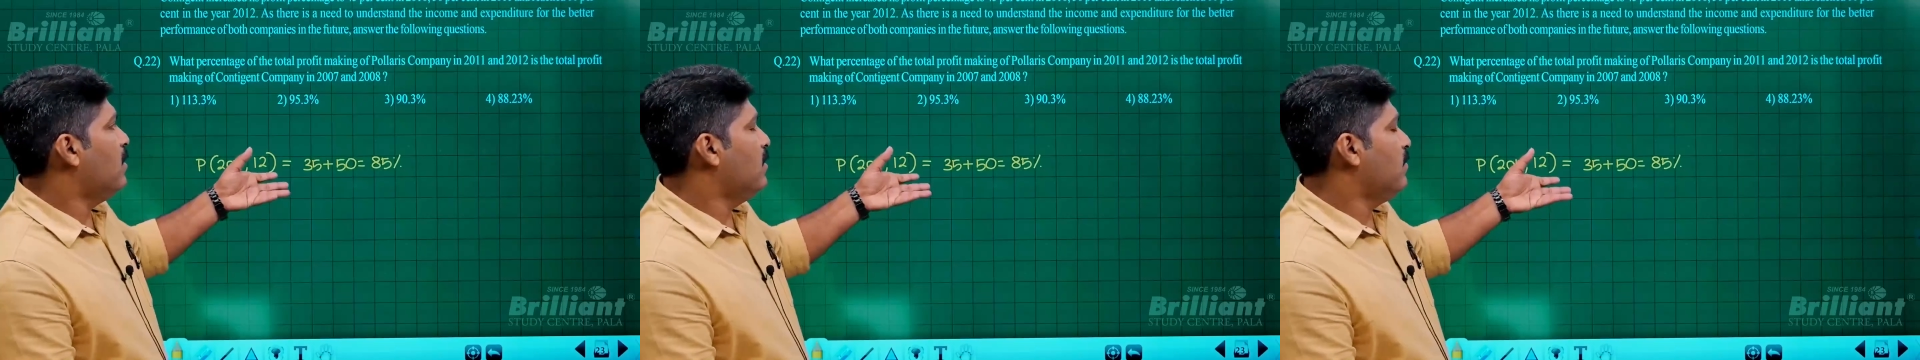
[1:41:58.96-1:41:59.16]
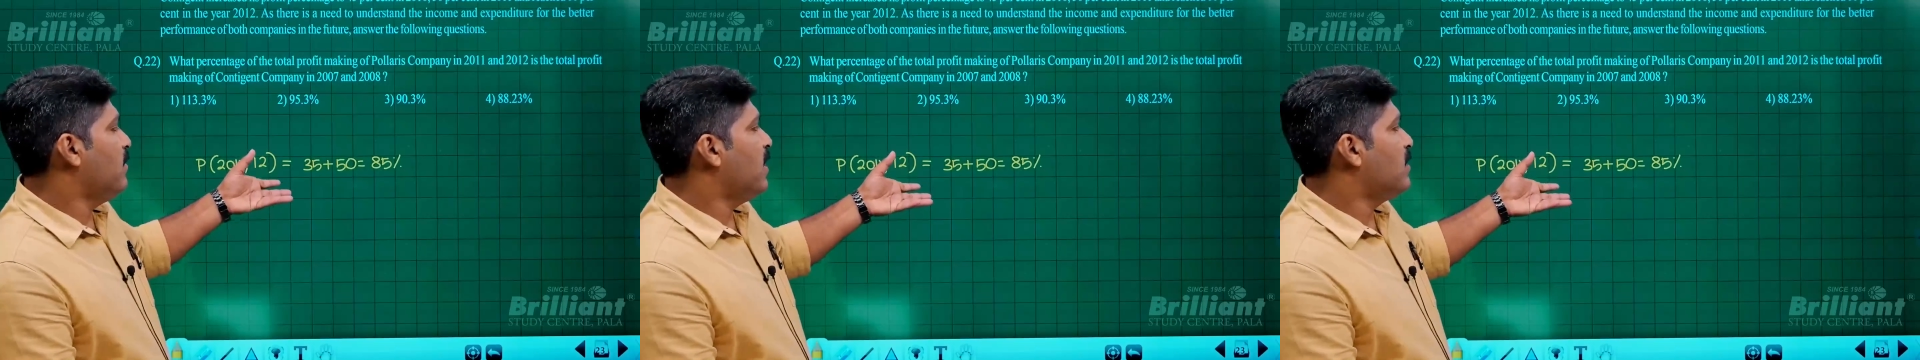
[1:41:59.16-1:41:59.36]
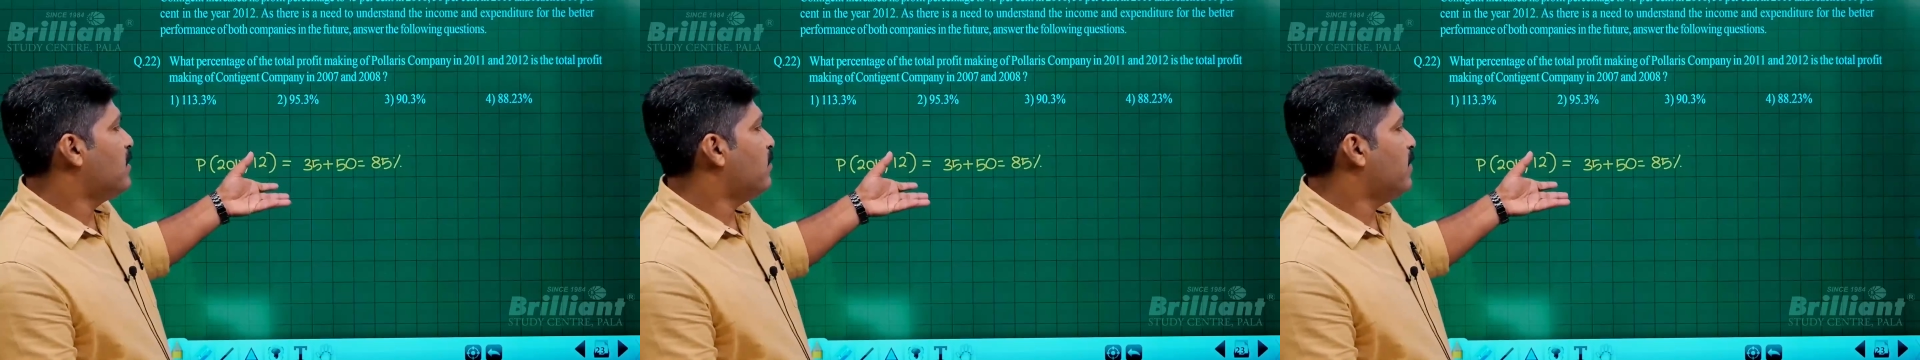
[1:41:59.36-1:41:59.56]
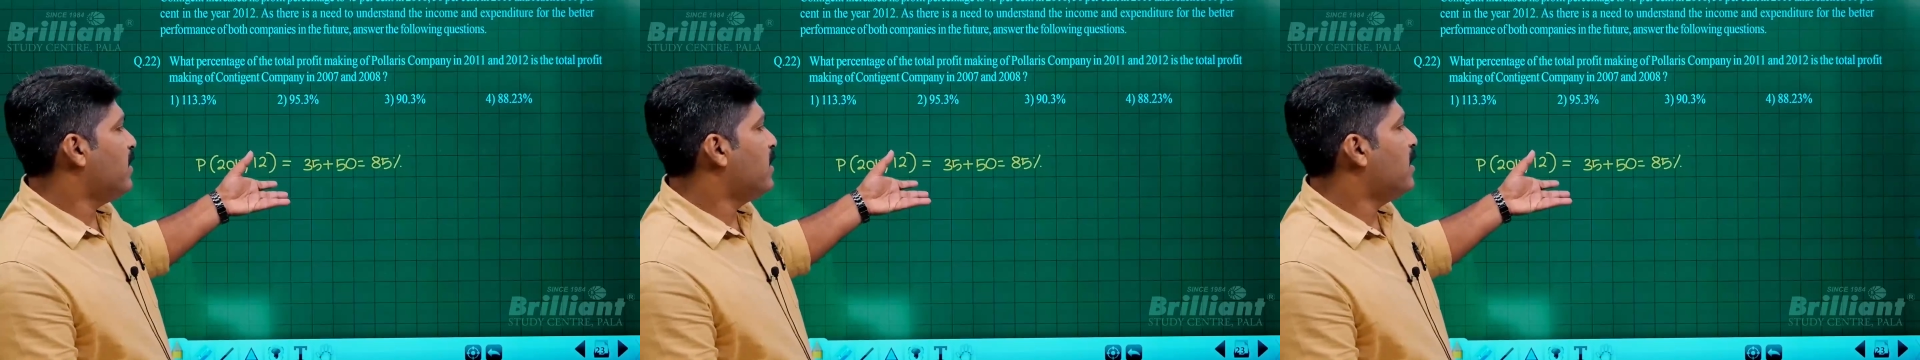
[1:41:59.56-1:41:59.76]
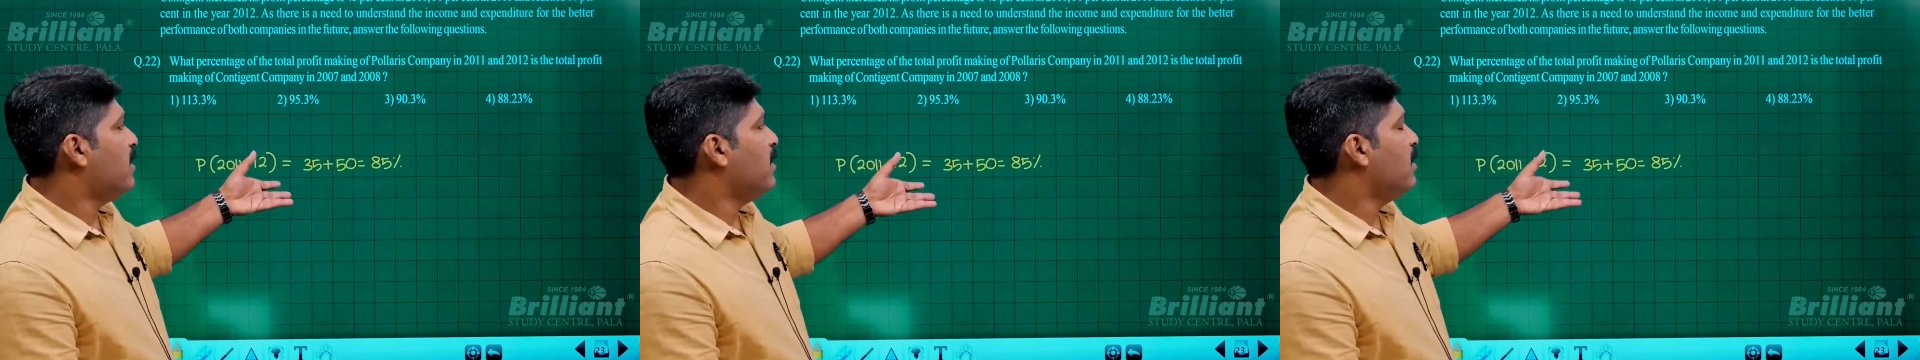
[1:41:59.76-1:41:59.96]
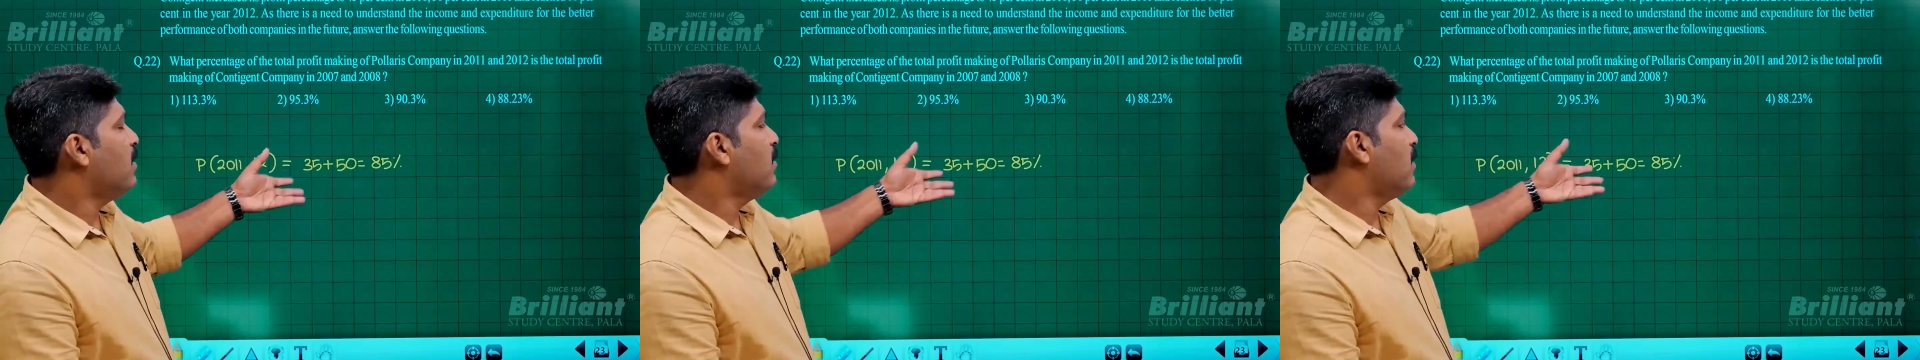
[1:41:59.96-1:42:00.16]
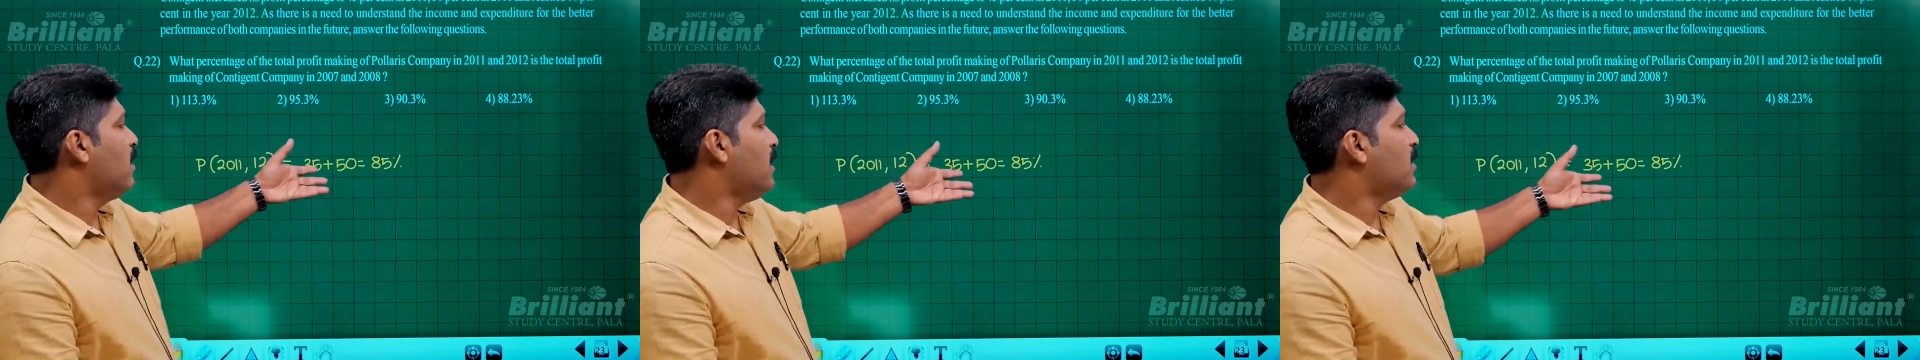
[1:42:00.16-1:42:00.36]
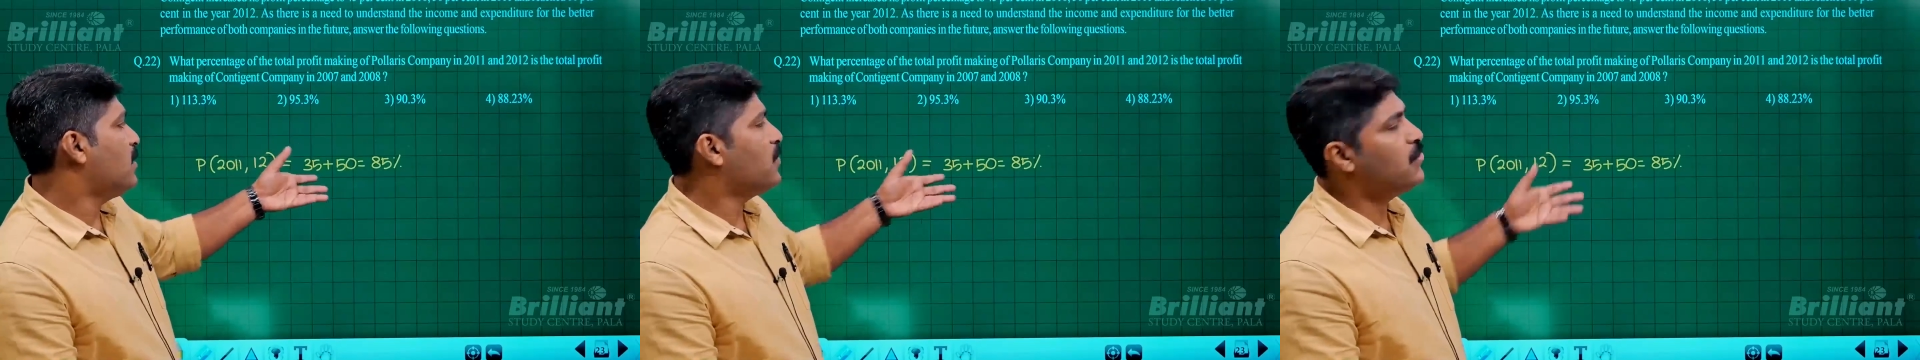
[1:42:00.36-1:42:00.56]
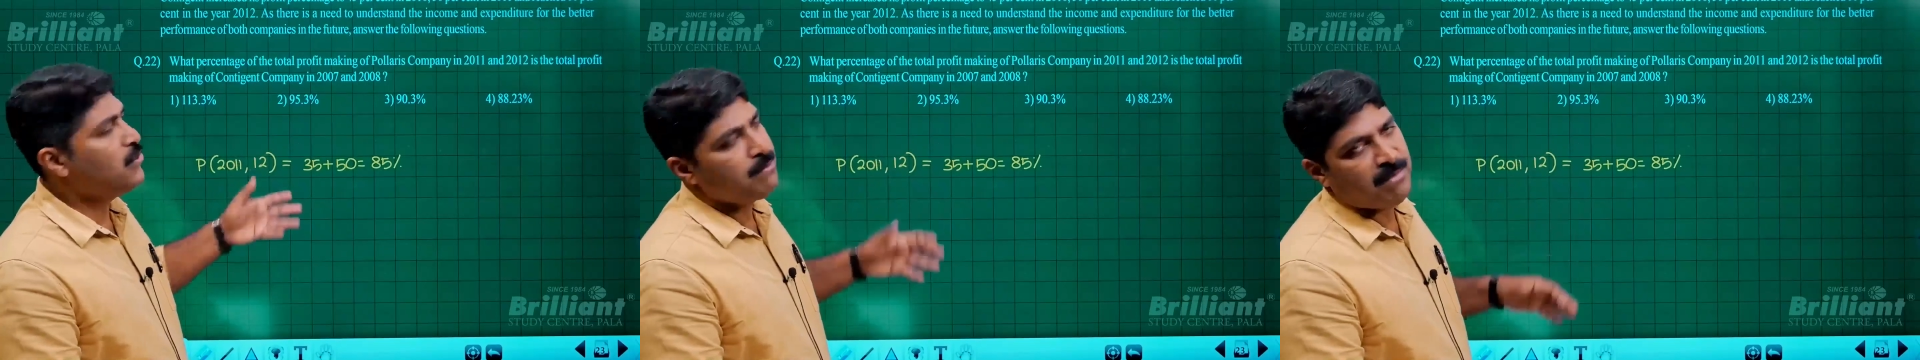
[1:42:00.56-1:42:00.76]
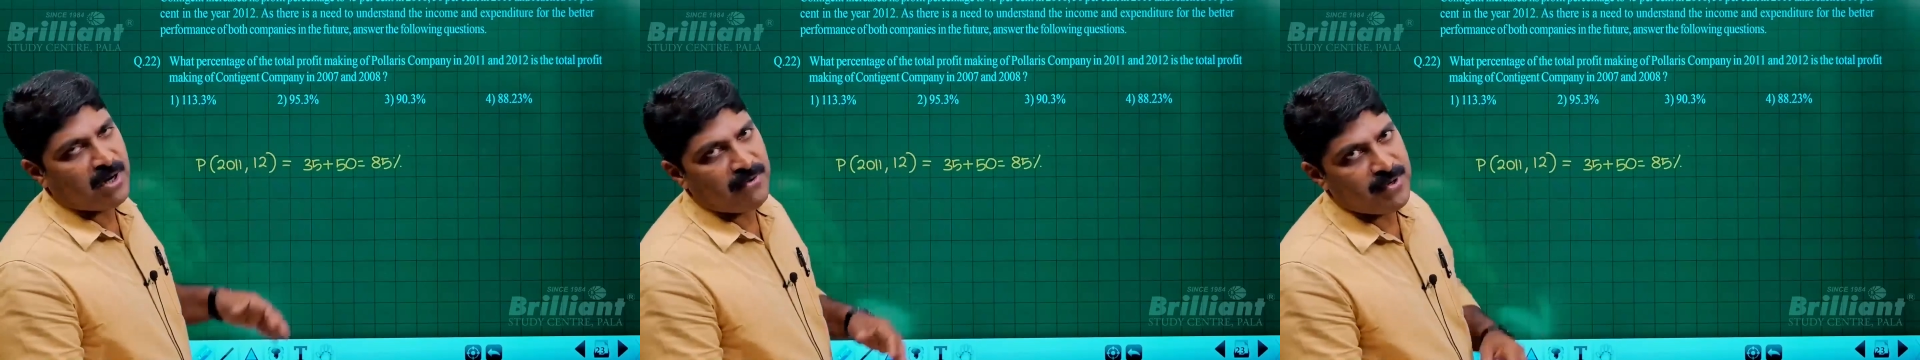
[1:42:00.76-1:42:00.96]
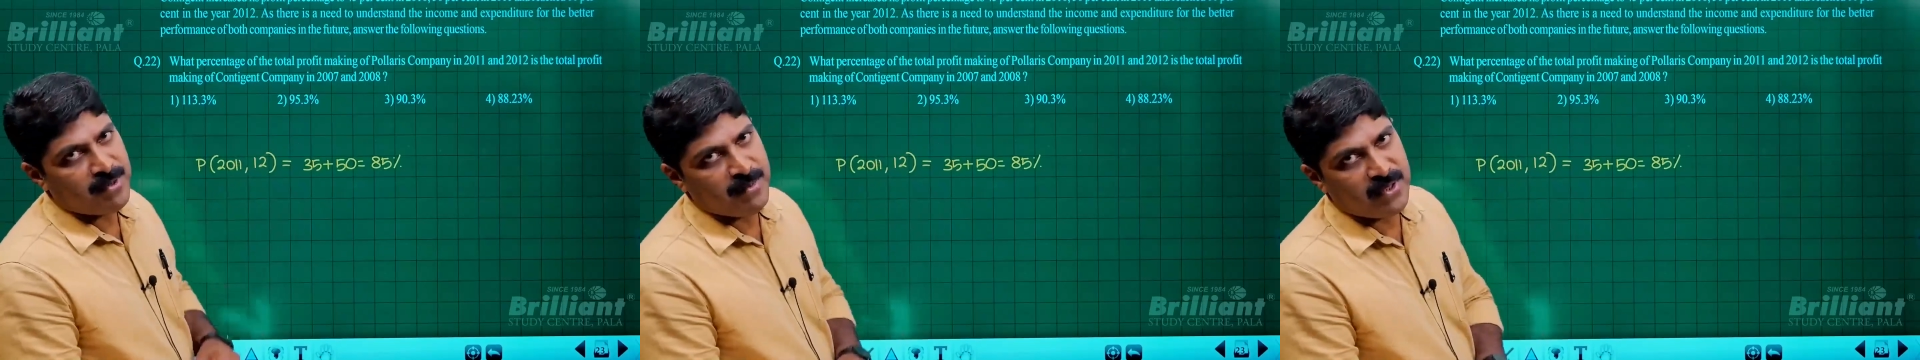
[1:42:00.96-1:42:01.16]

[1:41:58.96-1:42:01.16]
means whether these two profit